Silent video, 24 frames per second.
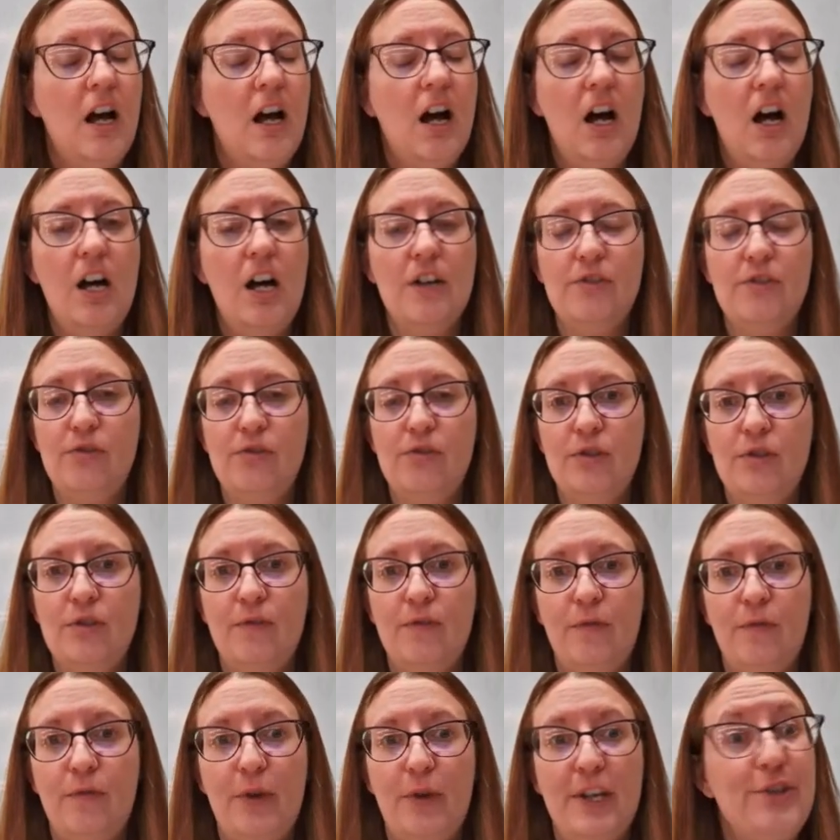All sorts
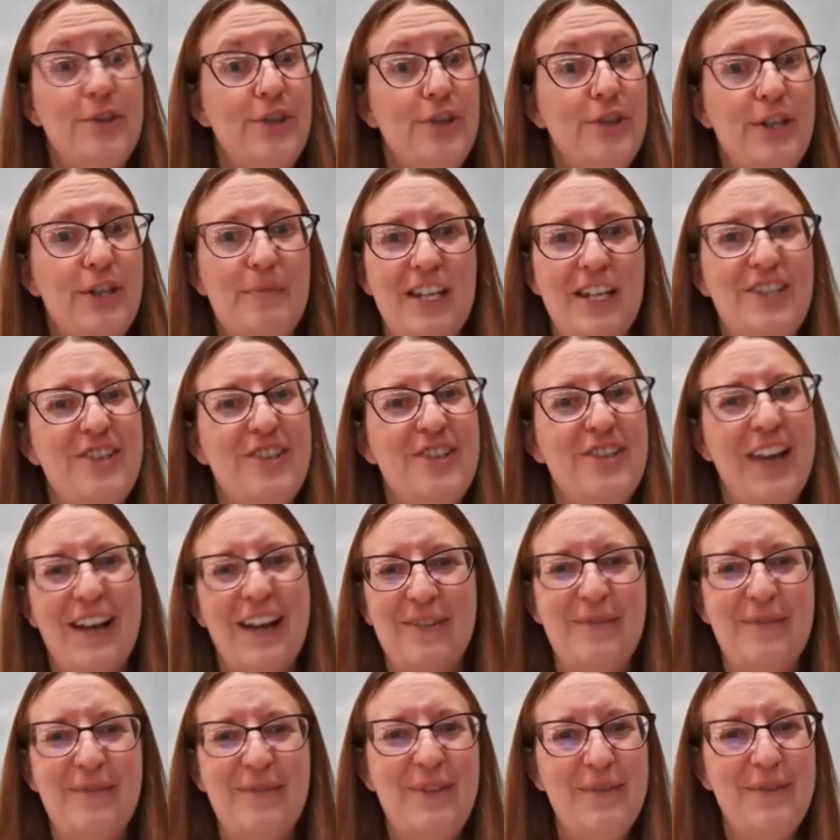of ways you can make
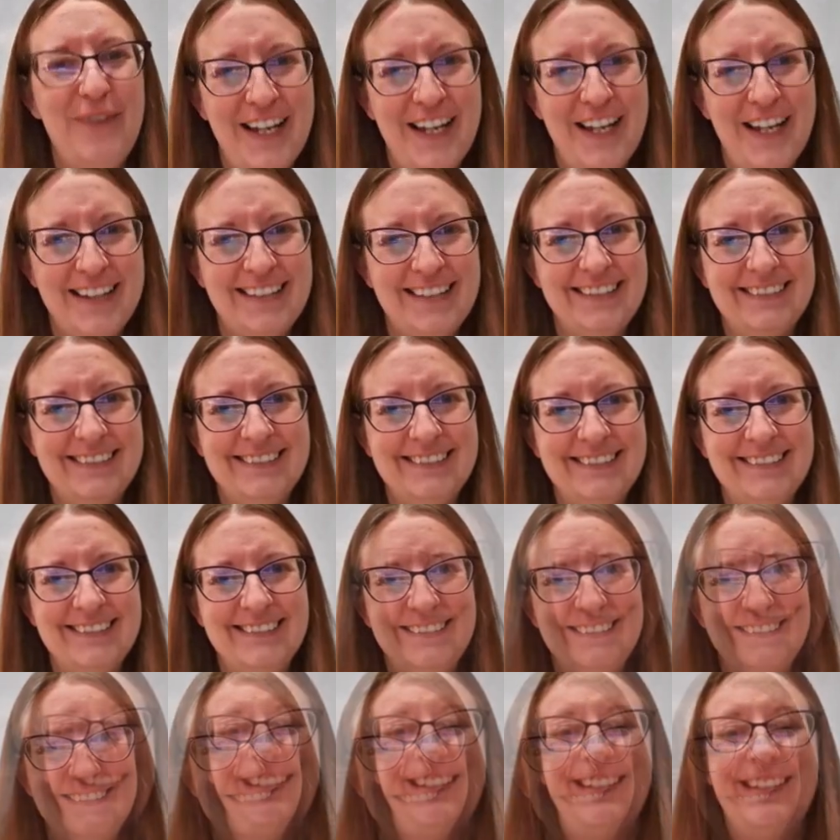geography fun.
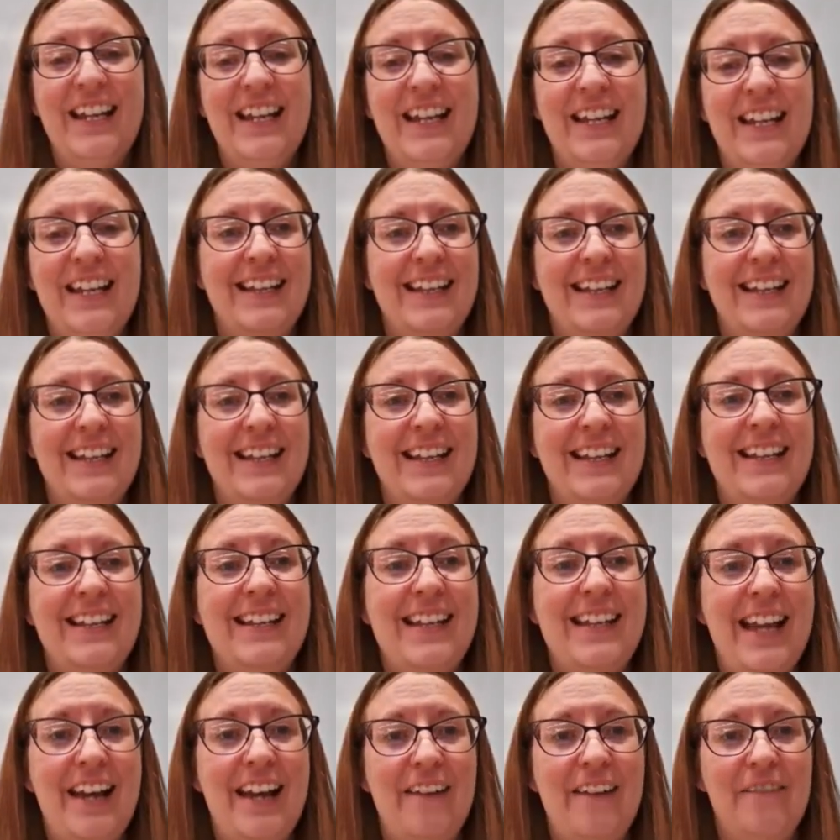
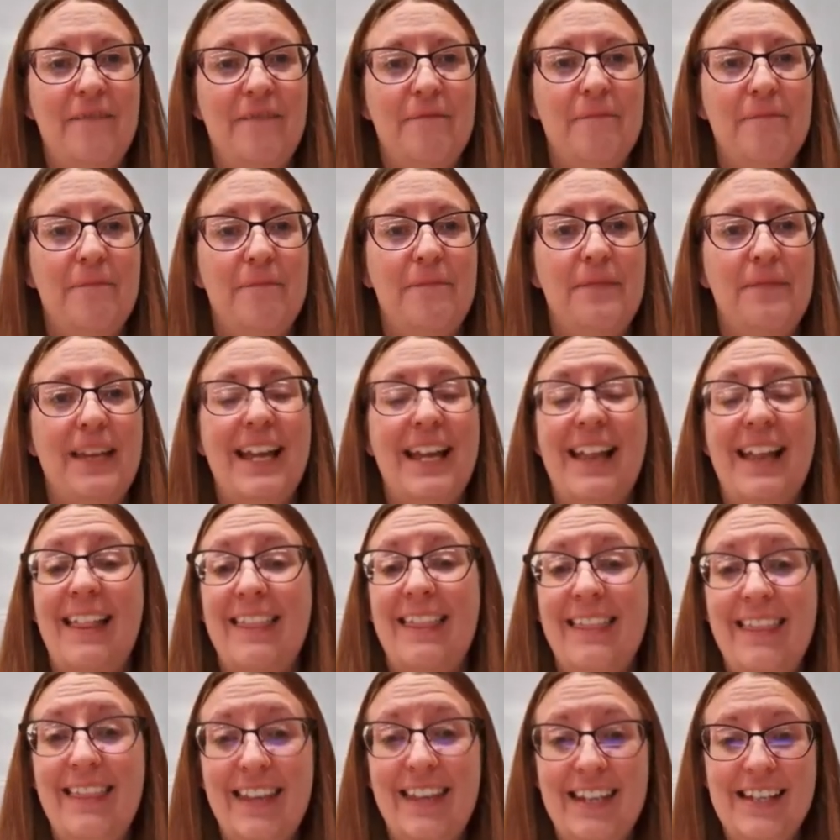Now,
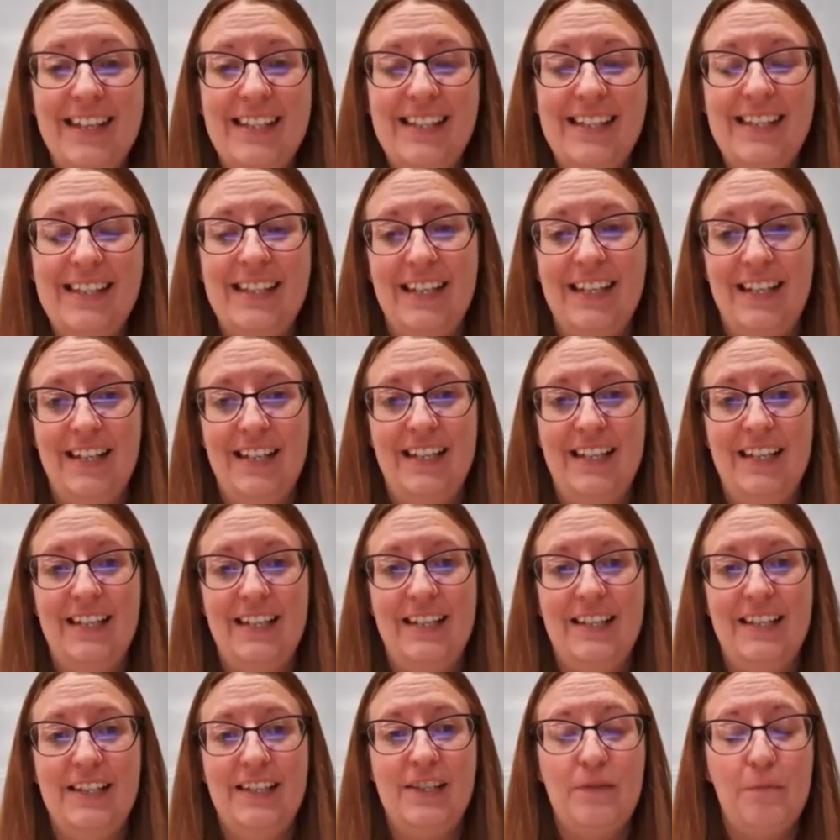this
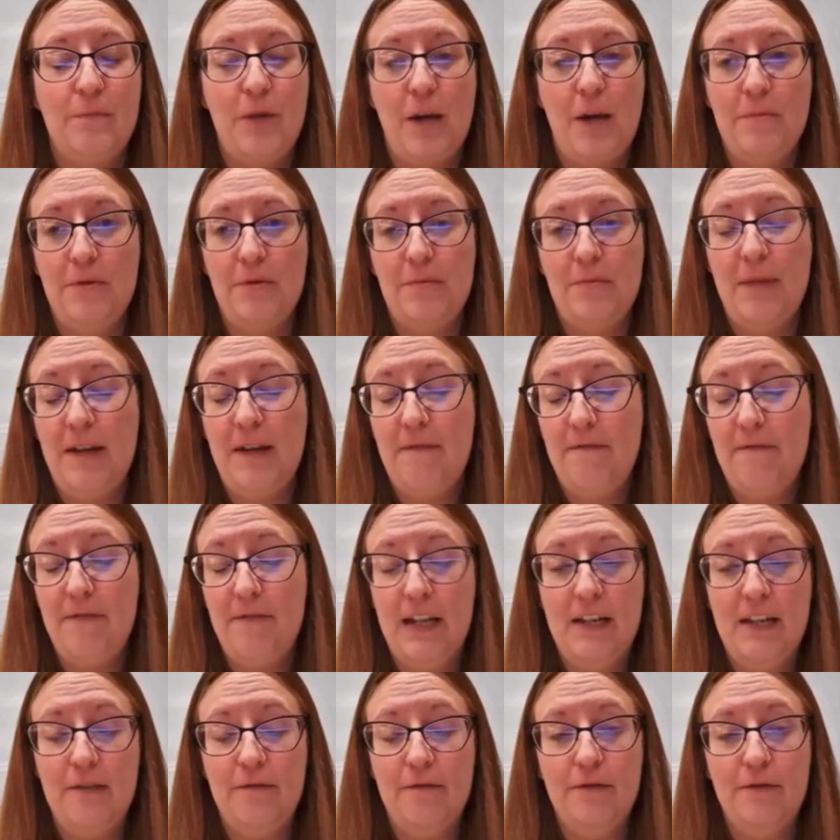is probably my
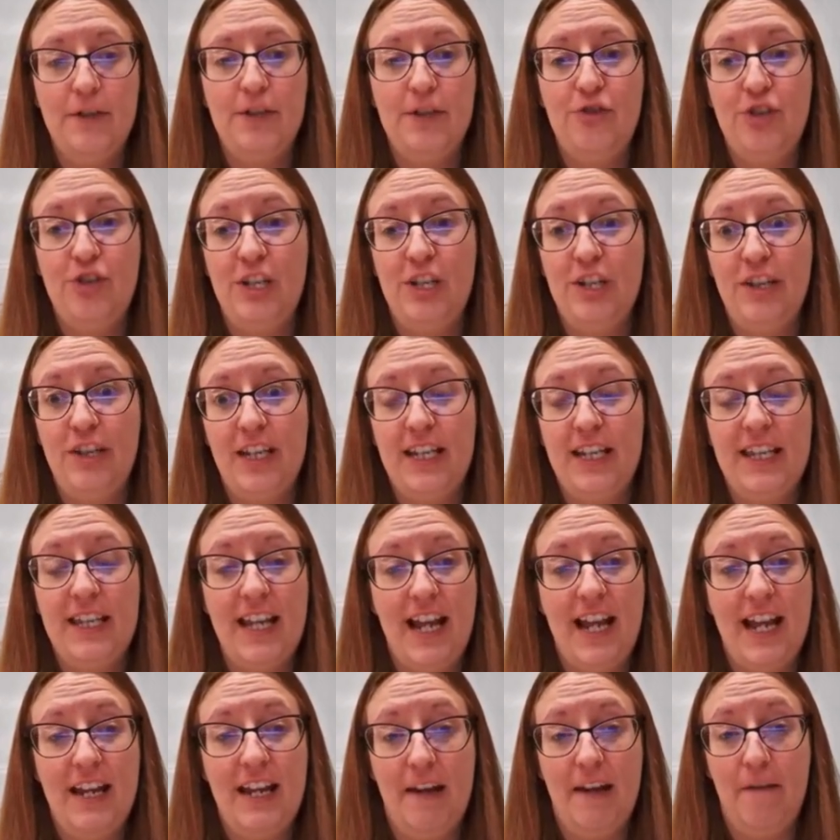favorite Genially that
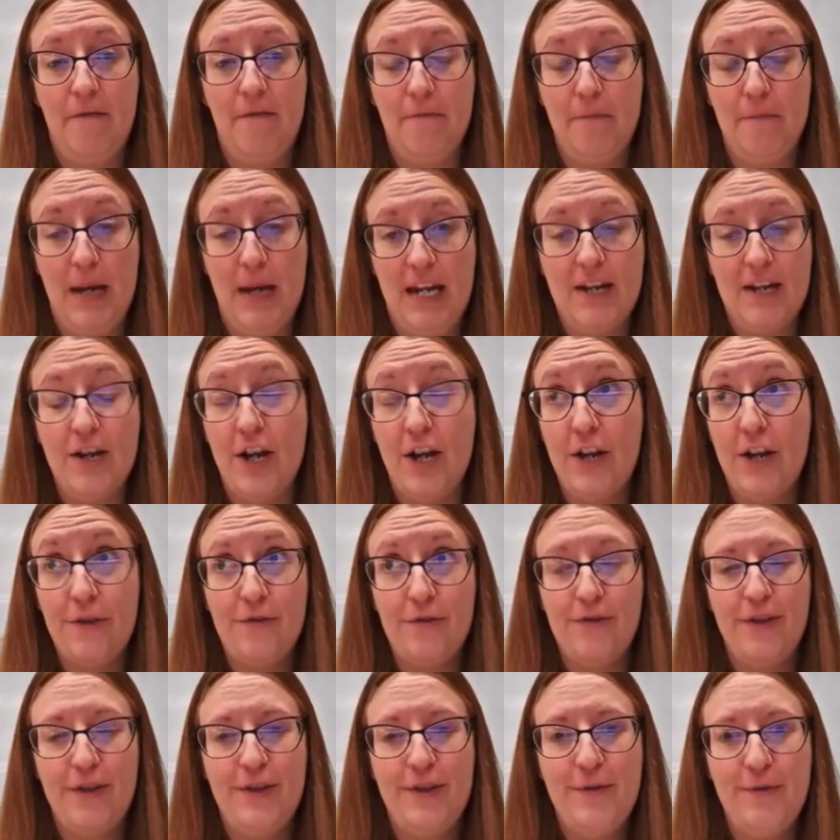I have made, other
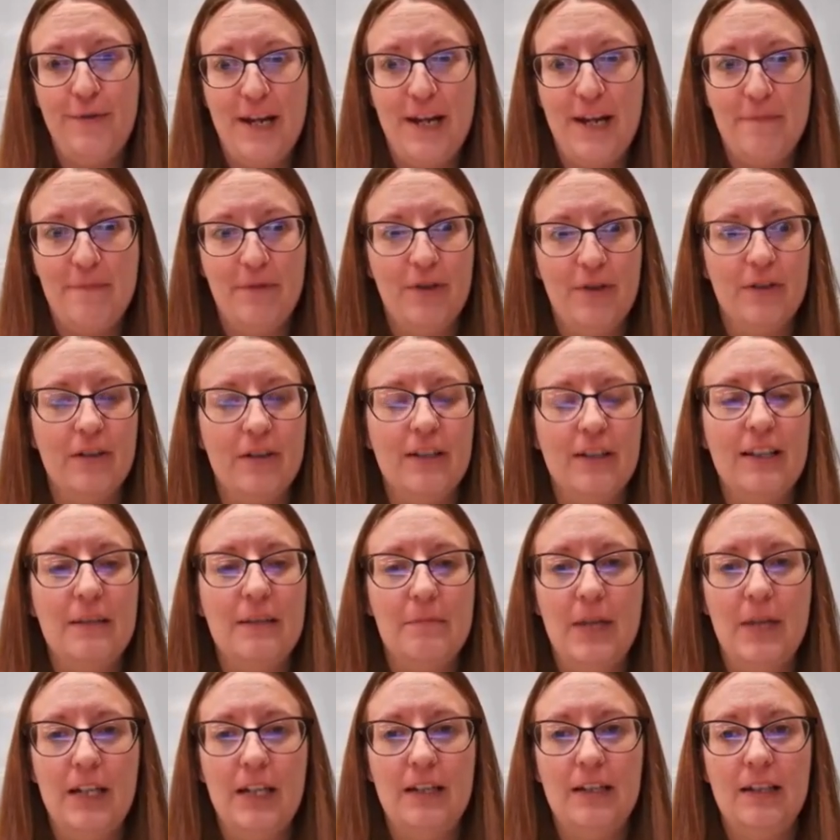than the one I'm currently
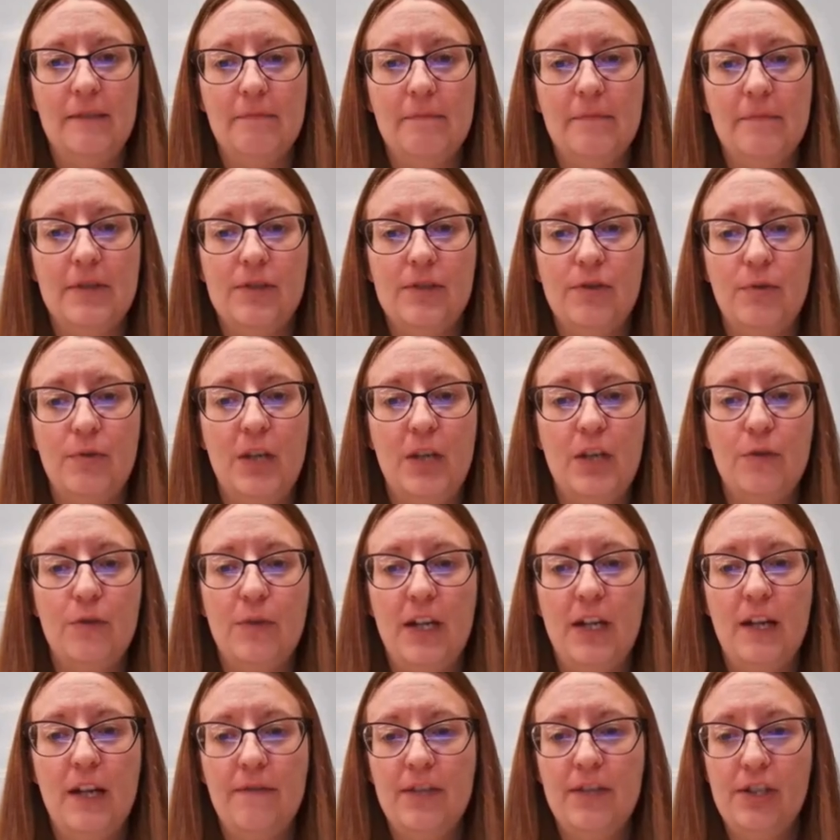making. So here we
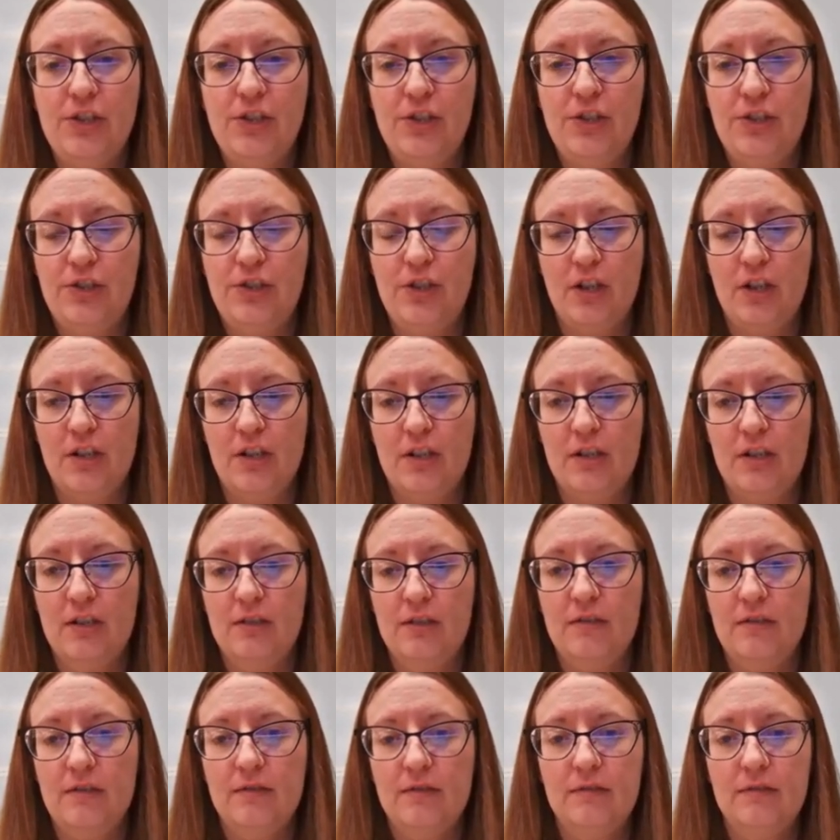have the start.